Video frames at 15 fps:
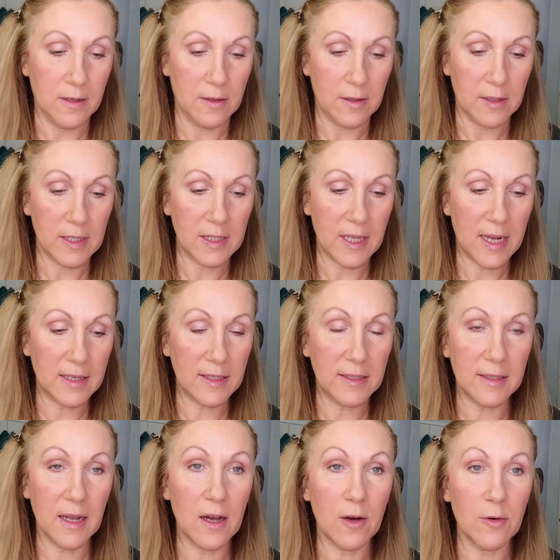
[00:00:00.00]
because that does
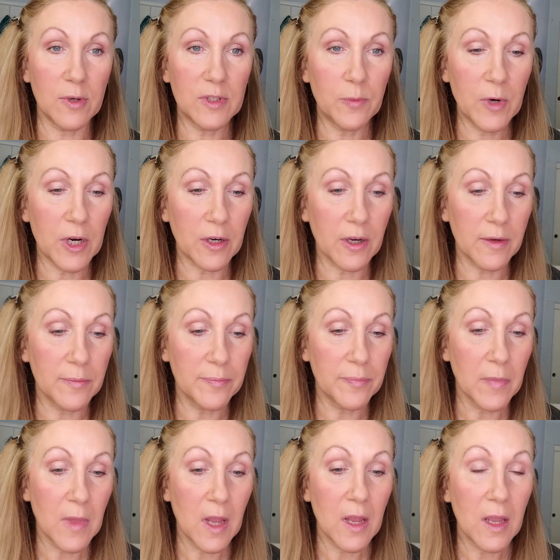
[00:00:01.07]
not always work.
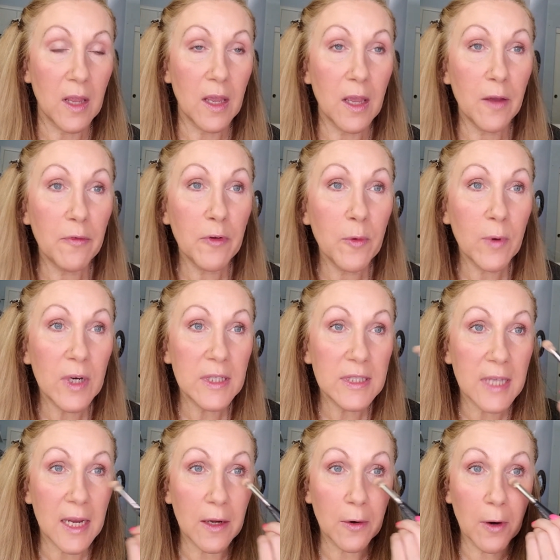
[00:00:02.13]
If you want to
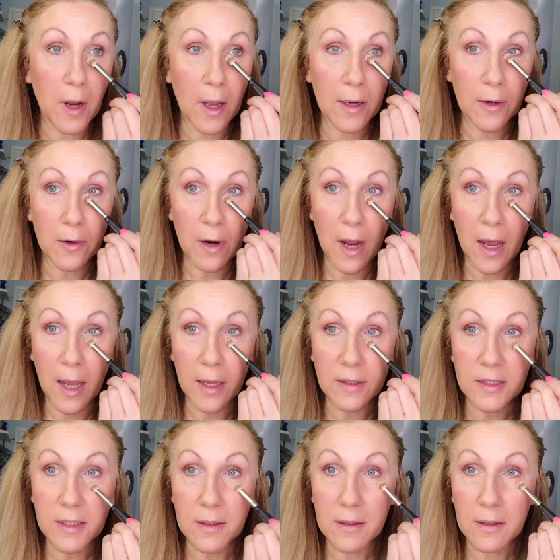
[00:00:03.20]
set your under
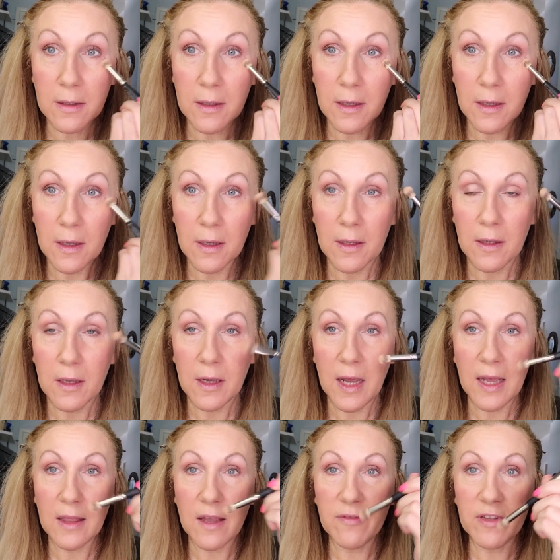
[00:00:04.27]
eyes, I
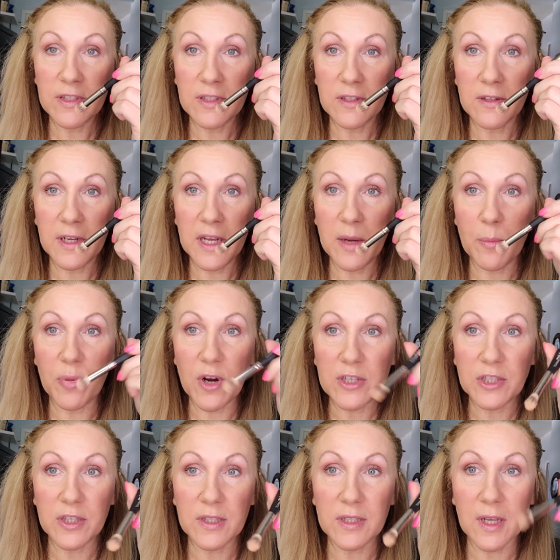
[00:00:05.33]
love this little IT
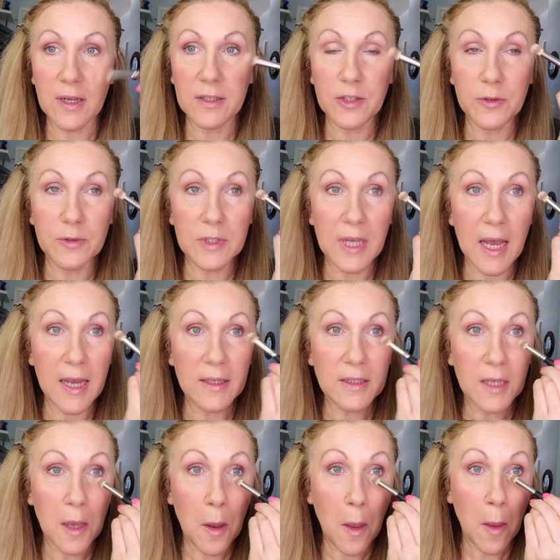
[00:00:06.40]
brush that's got two sides,
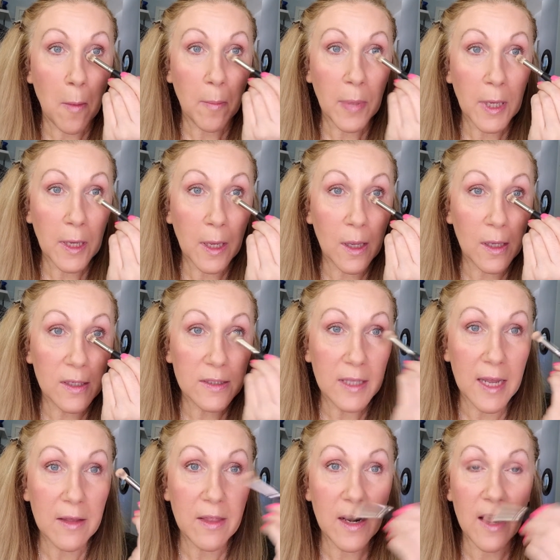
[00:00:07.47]
because
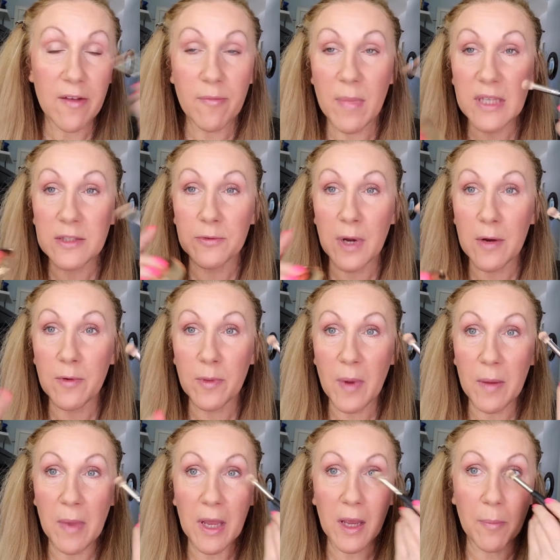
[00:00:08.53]
now that I've messed around with
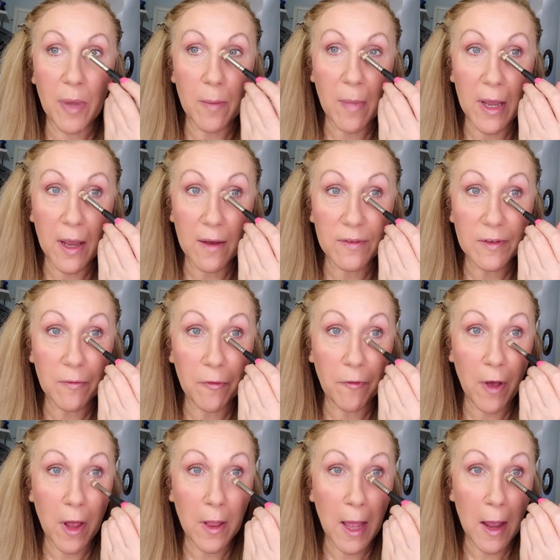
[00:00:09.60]
my makeup, I might have some
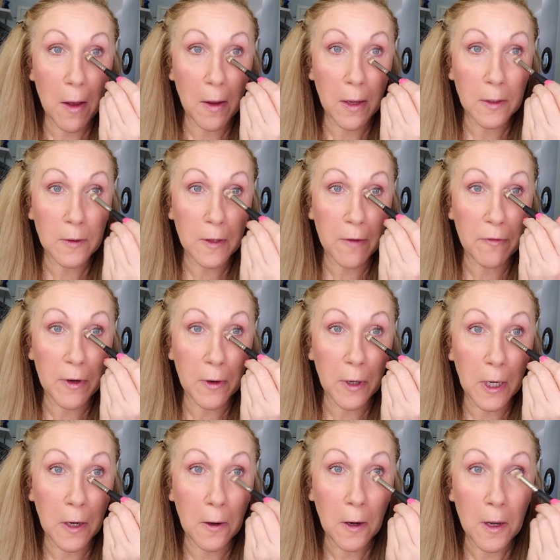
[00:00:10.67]
fallout and stuff under
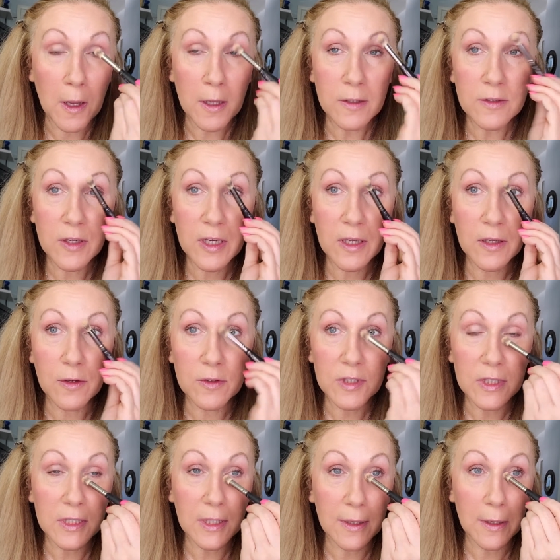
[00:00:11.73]
here. So I can use
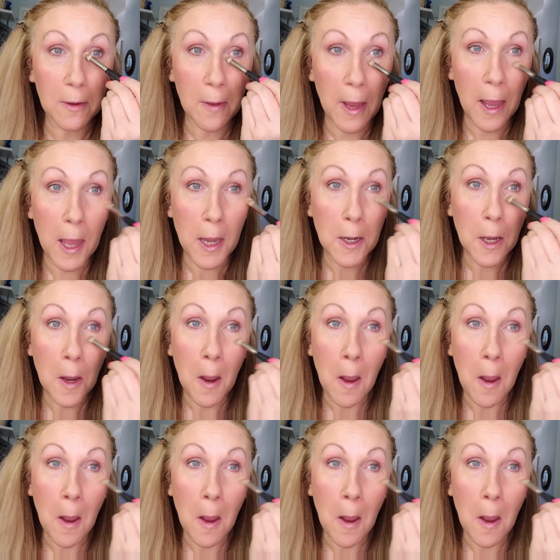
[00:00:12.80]
this little end